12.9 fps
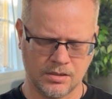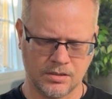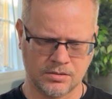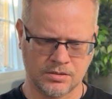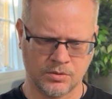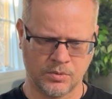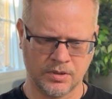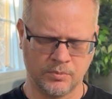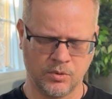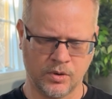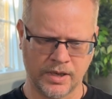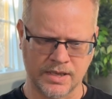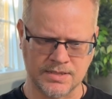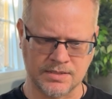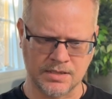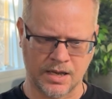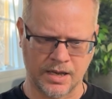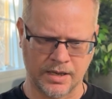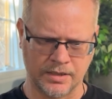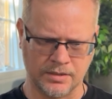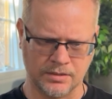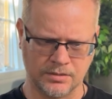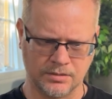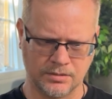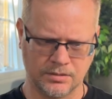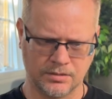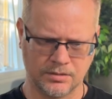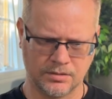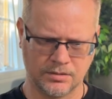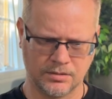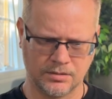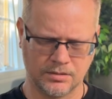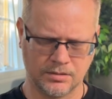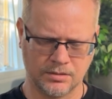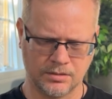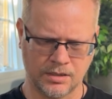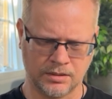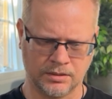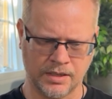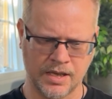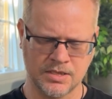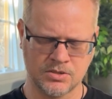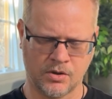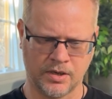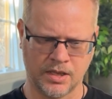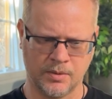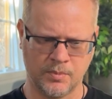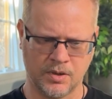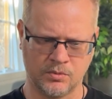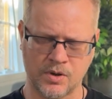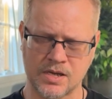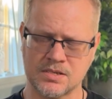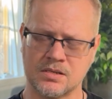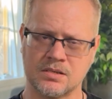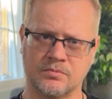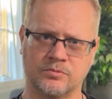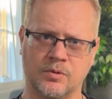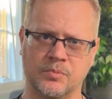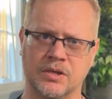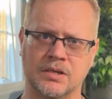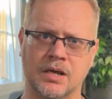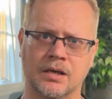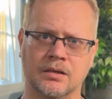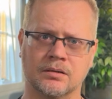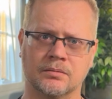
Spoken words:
to where the boy has died and lays on him and raises him from the dead.